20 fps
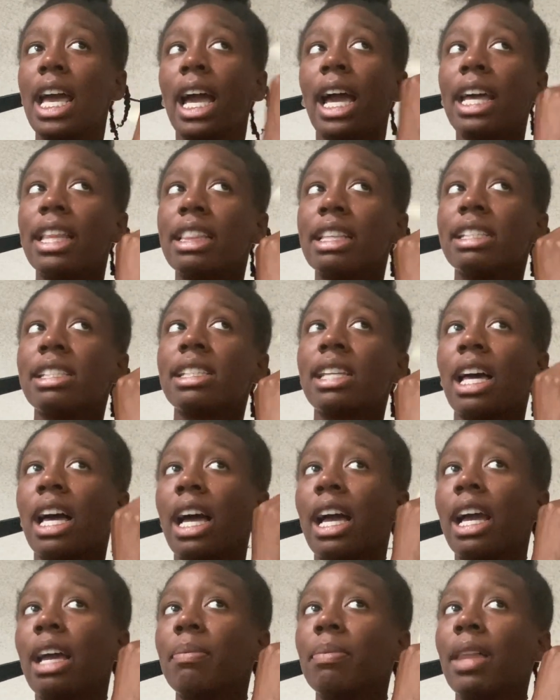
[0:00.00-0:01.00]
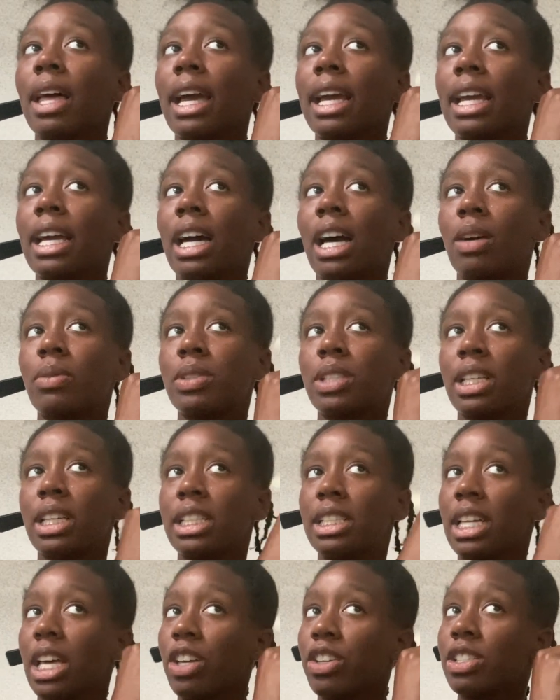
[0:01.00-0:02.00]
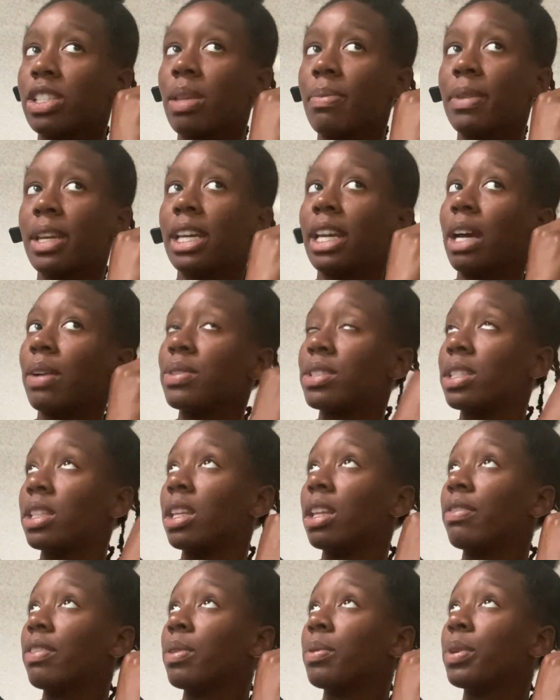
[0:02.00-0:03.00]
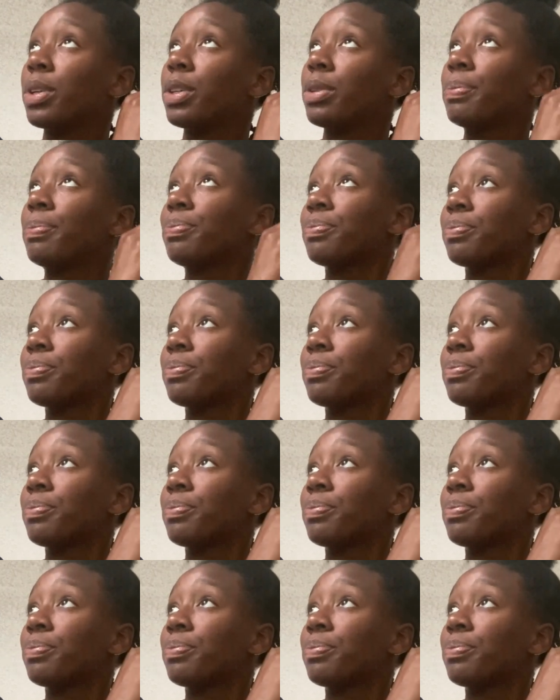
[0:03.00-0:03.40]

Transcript: And this time, like, I was gonna tell her something, and I was in the living room.